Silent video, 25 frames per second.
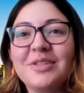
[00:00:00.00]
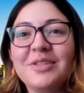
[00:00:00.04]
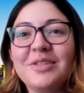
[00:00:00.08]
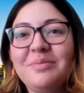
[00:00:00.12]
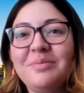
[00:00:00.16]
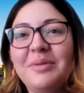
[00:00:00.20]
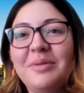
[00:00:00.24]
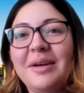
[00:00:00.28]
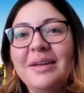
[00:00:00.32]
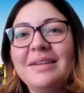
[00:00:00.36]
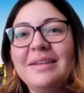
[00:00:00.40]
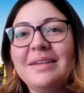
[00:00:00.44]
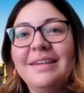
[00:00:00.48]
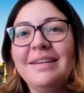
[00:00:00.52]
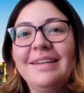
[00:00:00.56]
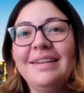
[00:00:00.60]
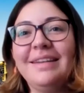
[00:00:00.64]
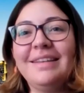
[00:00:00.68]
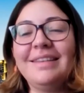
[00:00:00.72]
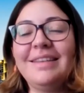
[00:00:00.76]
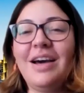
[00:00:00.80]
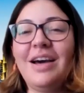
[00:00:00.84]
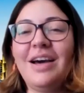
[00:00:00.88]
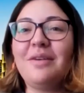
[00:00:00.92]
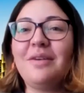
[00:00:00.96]
but
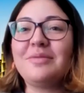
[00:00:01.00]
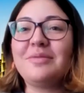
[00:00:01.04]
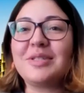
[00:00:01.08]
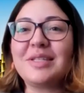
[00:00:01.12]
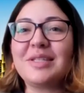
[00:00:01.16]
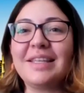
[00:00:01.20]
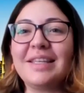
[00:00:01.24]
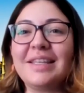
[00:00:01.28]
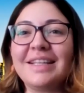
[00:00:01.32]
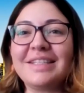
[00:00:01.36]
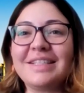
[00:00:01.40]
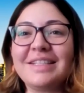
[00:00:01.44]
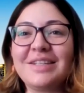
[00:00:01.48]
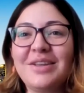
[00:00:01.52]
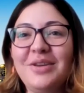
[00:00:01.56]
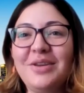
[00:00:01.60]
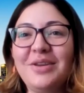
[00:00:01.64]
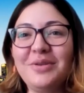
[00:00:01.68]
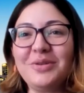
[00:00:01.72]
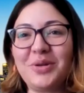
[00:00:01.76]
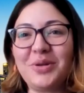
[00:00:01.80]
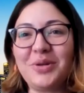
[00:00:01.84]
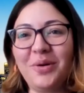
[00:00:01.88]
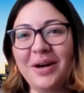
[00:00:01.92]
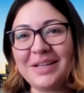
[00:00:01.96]
obviously that's a
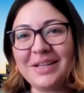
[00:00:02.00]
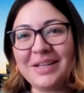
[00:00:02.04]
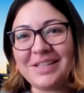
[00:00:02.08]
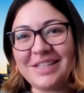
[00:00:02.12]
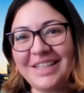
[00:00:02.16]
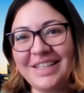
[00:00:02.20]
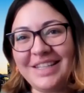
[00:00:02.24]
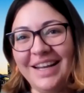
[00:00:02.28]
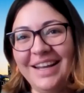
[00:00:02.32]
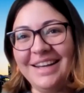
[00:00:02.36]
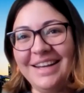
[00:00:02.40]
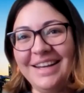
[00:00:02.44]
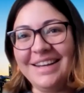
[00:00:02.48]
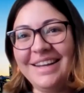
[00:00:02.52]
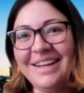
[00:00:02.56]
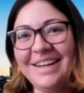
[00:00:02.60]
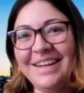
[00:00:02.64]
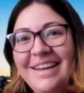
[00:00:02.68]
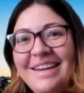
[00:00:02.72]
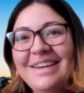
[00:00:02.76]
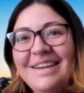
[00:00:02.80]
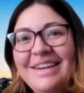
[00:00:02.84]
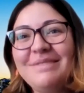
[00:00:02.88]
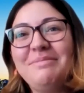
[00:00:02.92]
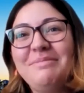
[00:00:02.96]
huge question.
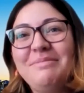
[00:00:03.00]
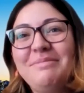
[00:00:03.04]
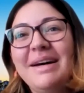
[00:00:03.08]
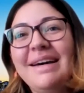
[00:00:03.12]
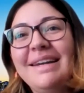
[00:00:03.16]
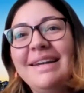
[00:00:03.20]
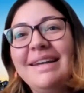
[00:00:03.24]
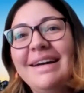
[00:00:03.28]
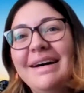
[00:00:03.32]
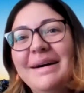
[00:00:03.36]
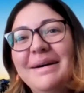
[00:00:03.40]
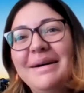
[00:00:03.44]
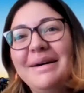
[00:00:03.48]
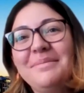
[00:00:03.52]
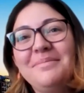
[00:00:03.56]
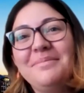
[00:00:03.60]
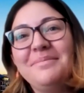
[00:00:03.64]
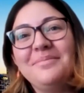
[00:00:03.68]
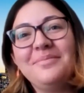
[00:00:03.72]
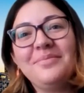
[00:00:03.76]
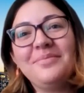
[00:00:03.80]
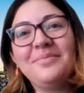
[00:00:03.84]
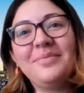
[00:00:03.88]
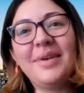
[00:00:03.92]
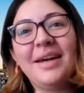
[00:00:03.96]
But
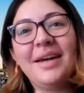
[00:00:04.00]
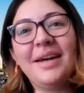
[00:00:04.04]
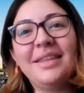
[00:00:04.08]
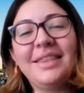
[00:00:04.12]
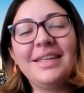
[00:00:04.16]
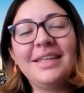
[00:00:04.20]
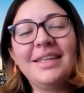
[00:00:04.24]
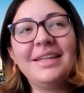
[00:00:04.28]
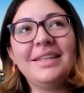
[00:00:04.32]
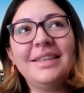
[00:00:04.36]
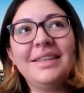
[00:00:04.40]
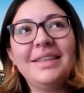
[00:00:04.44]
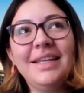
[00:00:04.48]
I think